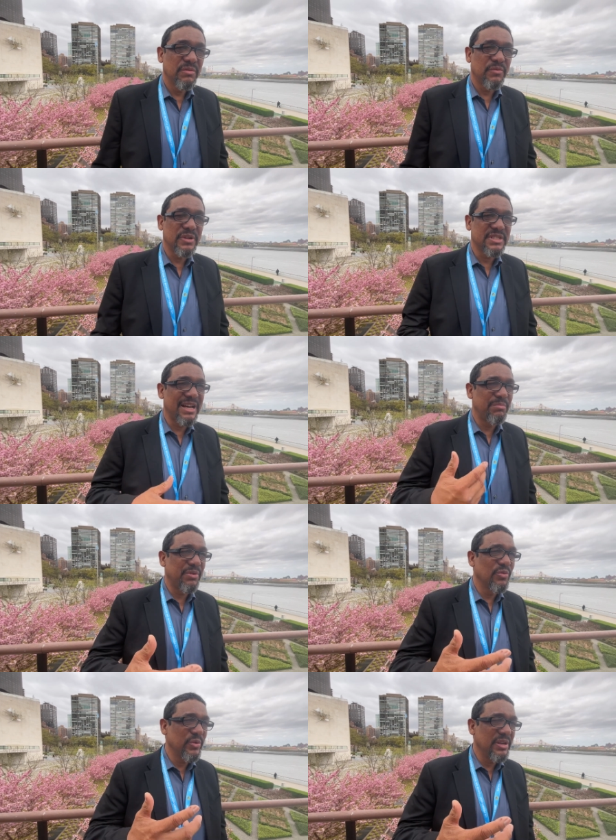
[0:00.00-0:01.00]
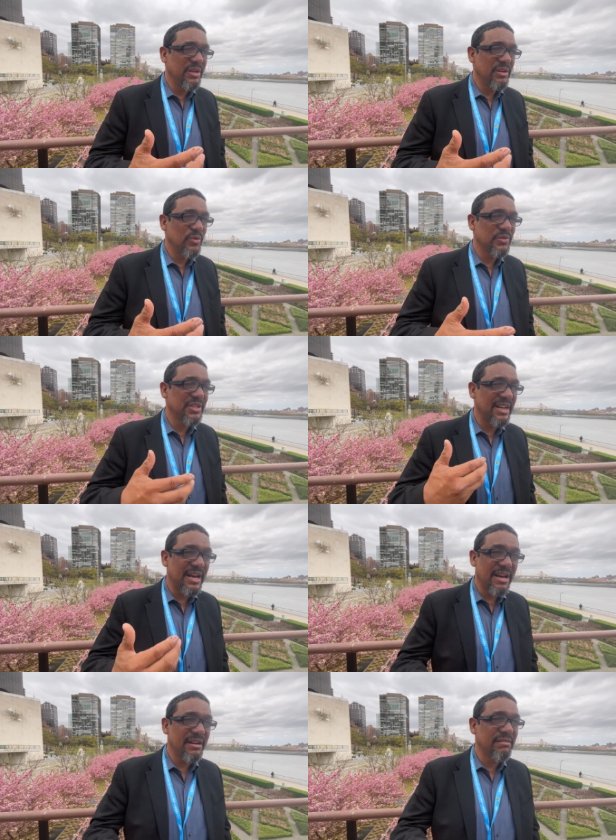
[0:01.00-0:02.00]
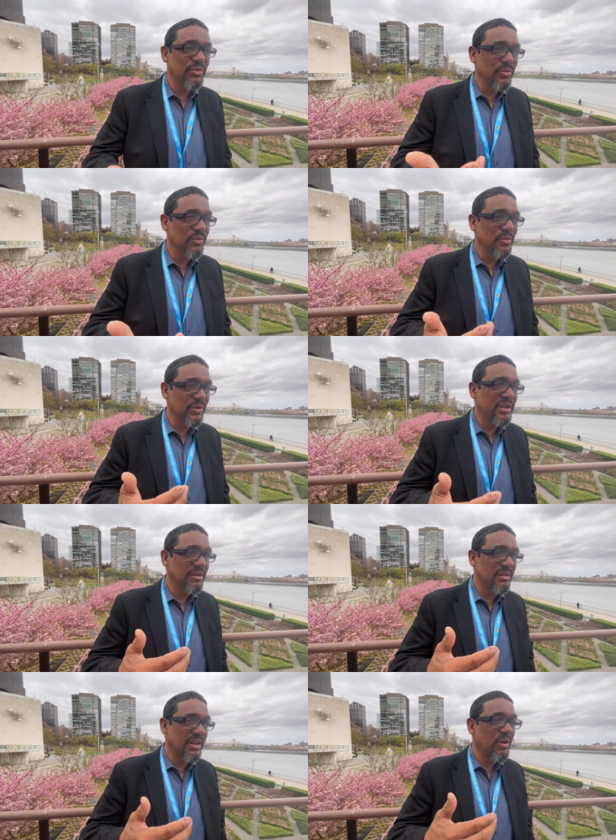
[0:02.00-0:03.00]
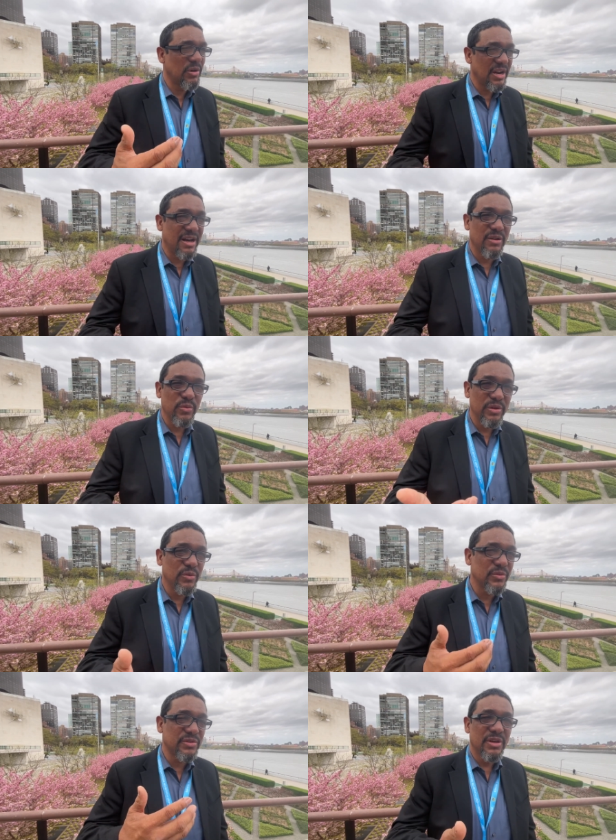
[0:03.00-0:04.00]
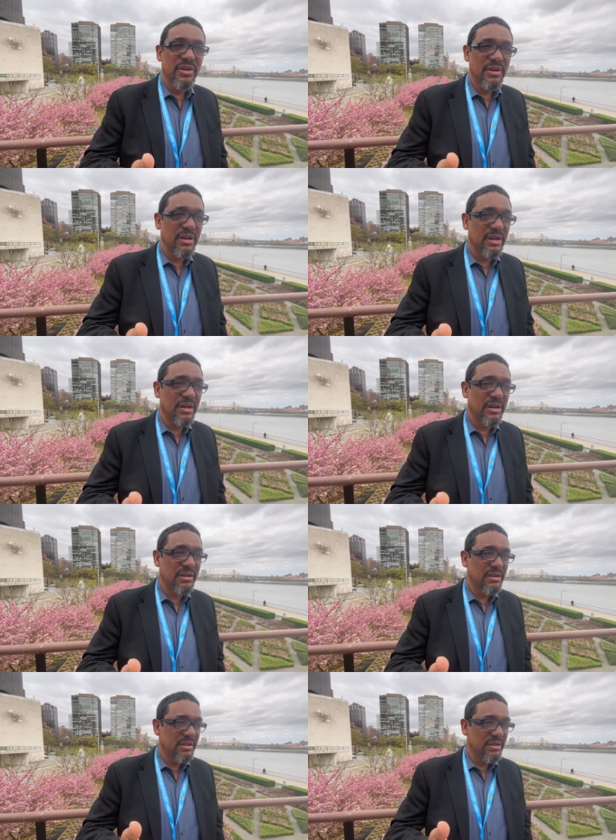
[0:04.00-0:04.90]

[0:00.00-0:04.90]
For example, we use the land to in, in our land we use uh,